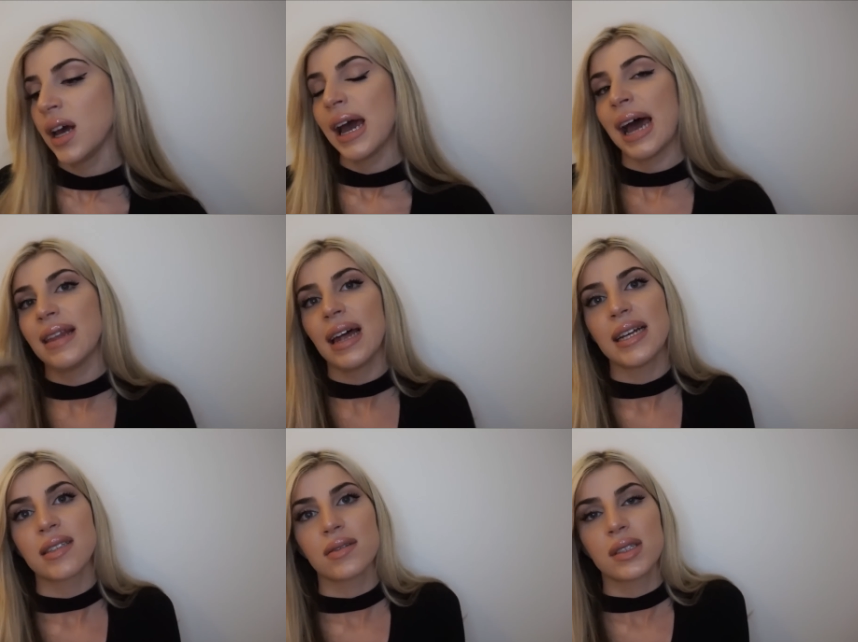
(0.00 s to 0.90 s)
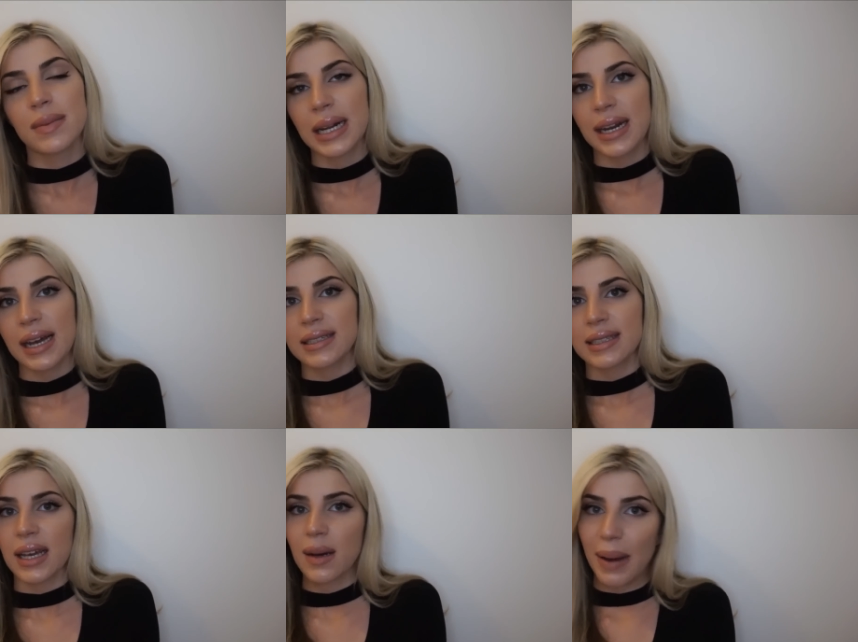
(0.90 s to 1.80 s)
And that leads on to my next
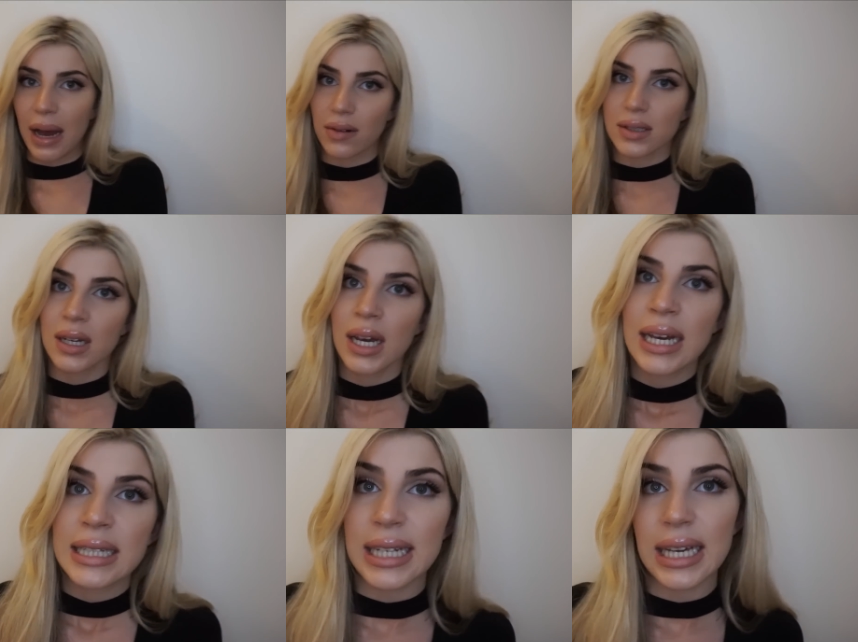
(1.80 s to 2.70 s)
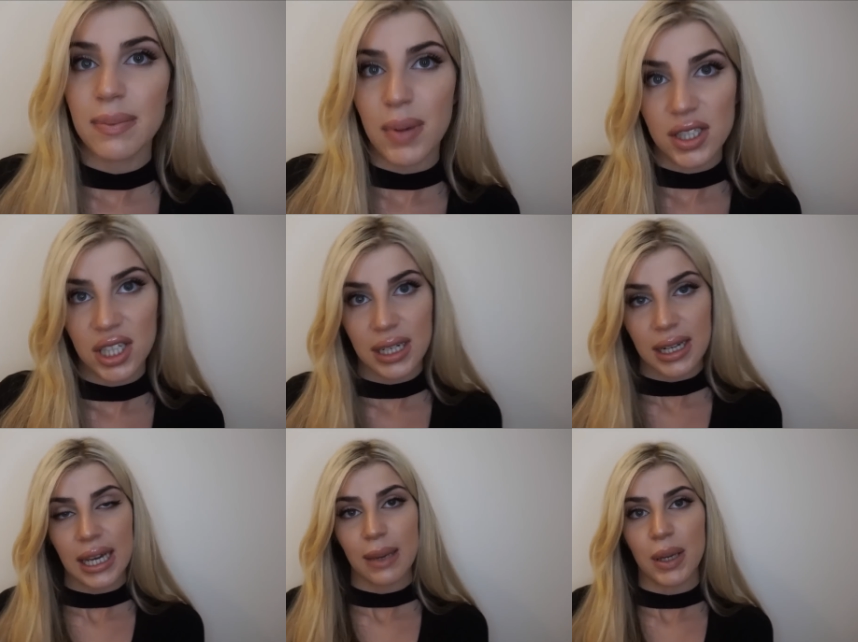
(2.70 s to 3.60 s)
thing about teeth brushing
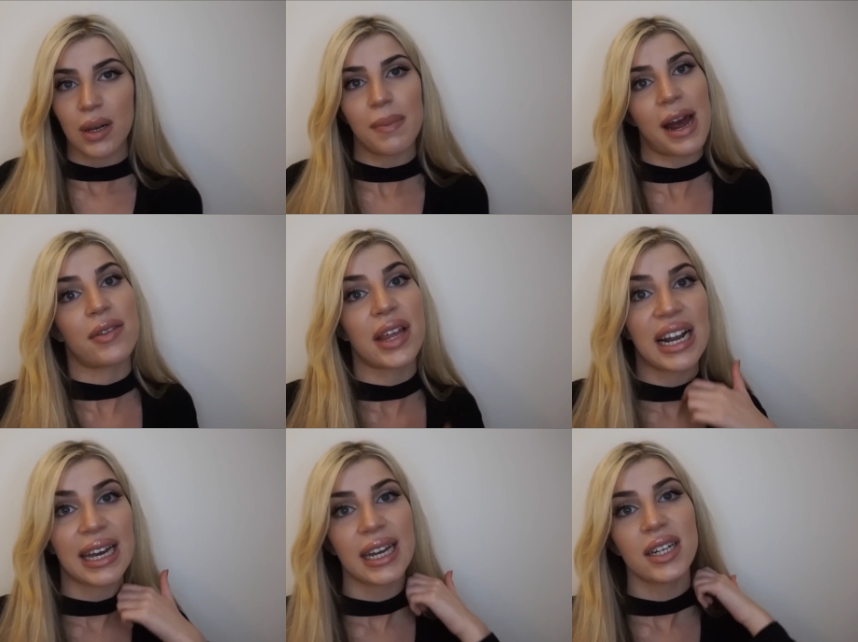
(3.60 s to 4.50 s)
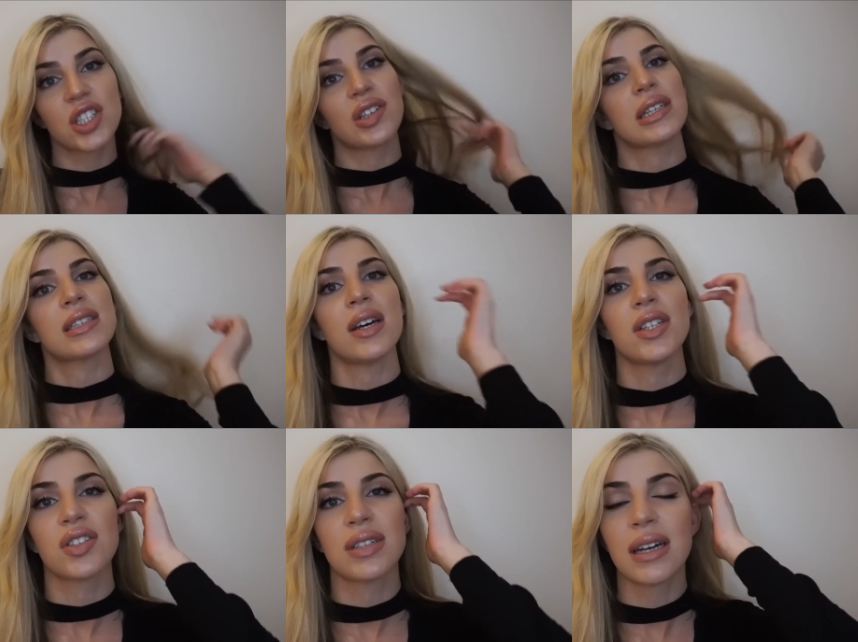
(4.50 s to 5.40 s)
and keeping your mouth clean during
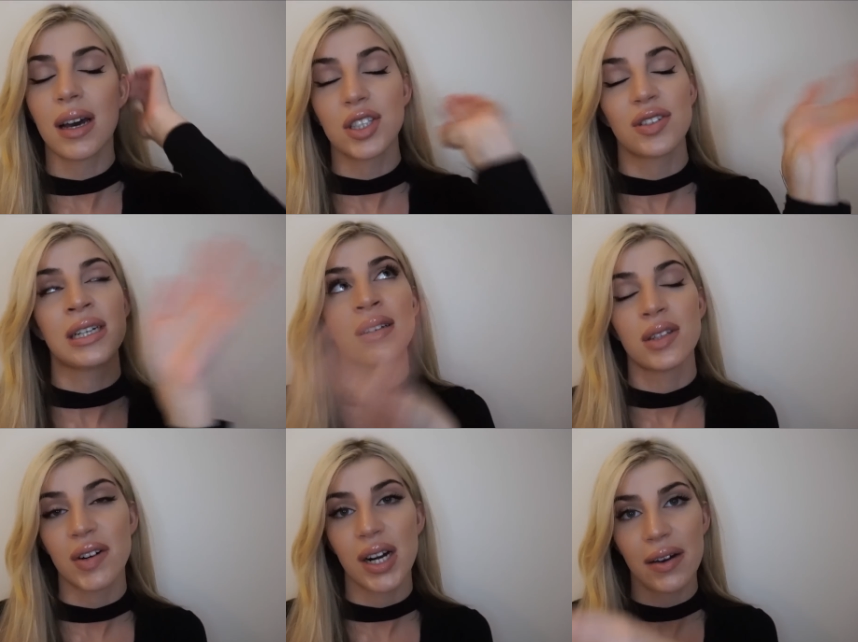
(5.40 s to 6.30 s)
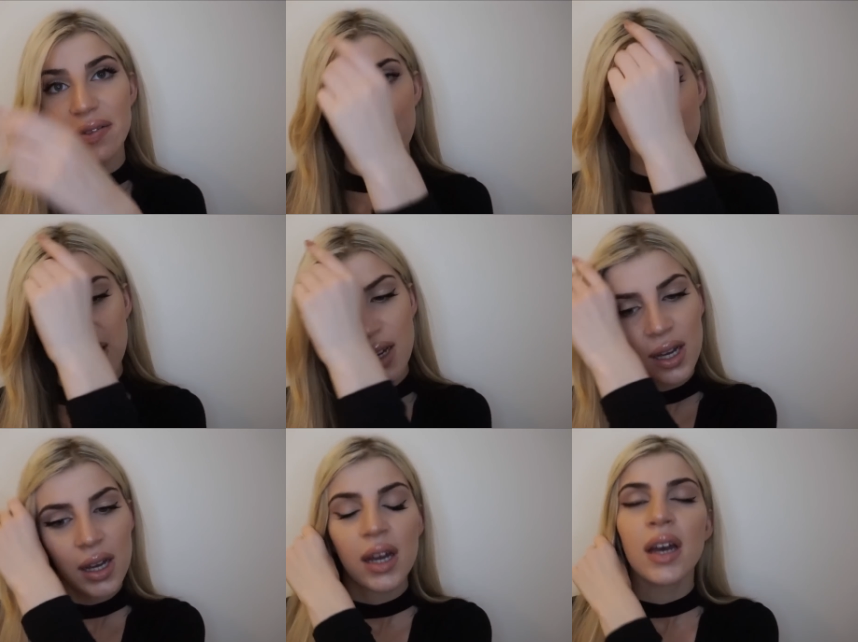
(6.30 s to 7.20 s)
surgery, during the recovery.
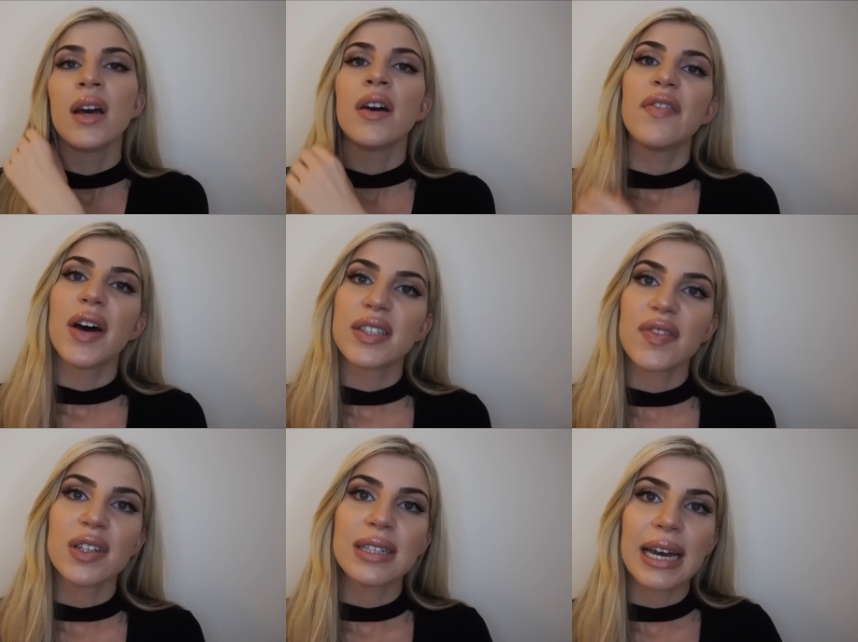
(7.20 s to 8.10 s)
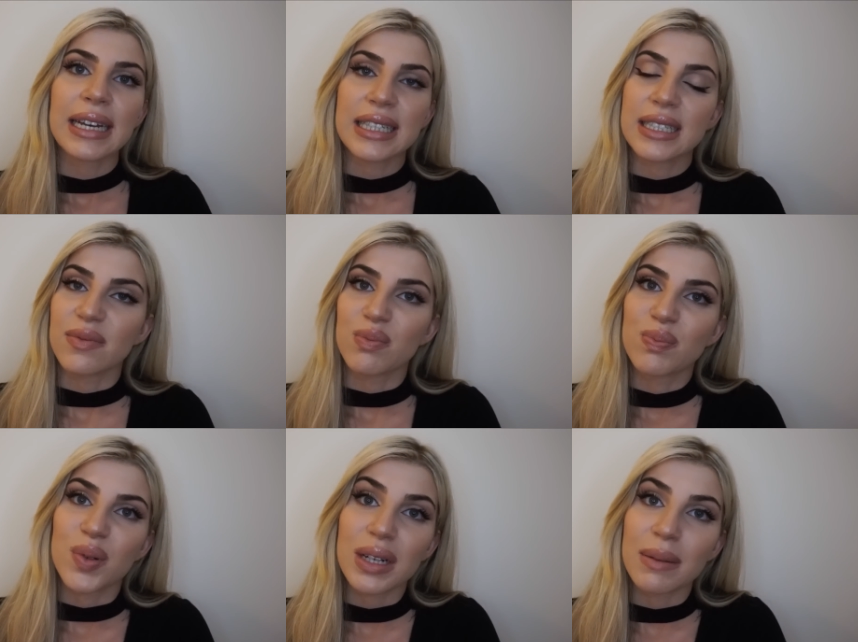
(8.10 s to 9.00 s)
First few days it's
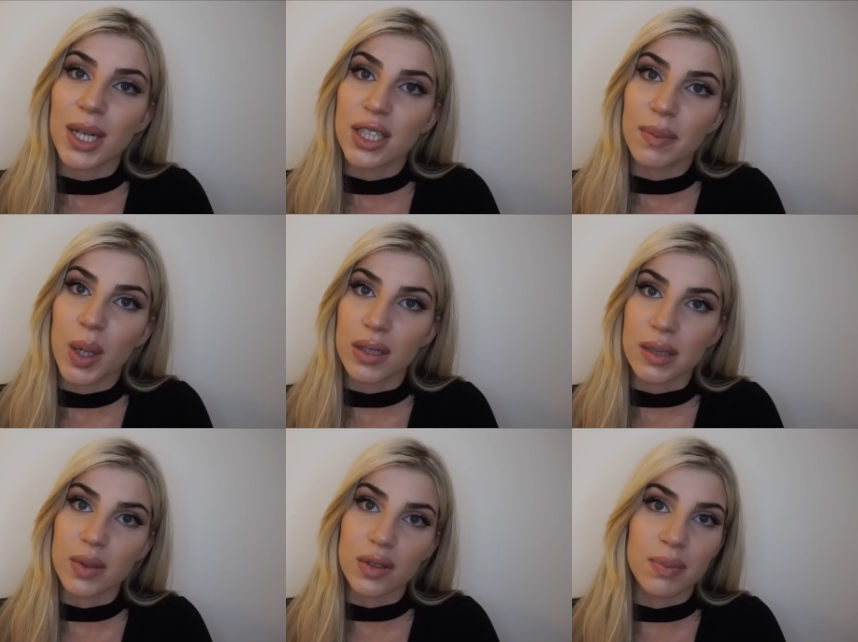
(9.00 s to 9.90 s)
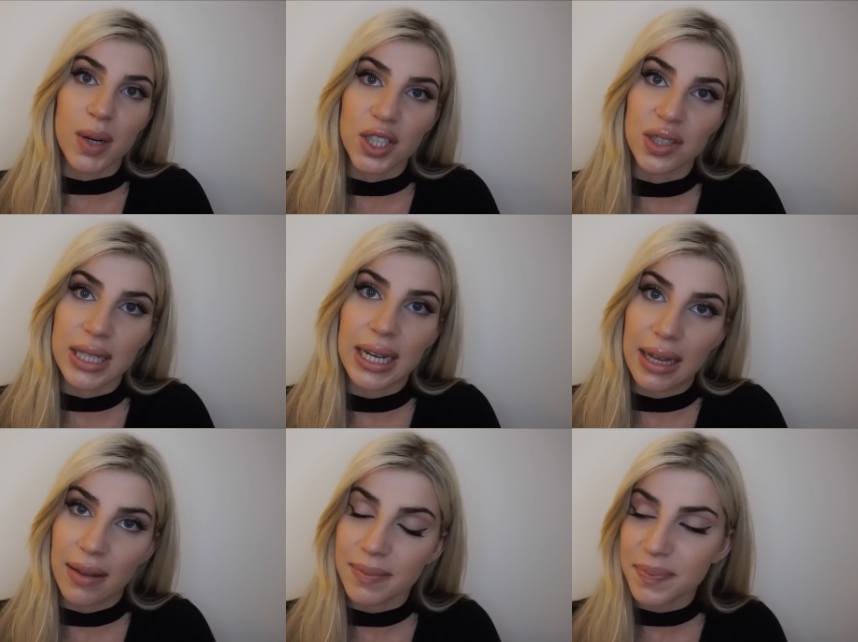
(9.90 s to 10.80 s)
pretty much impossible to brush your teeth.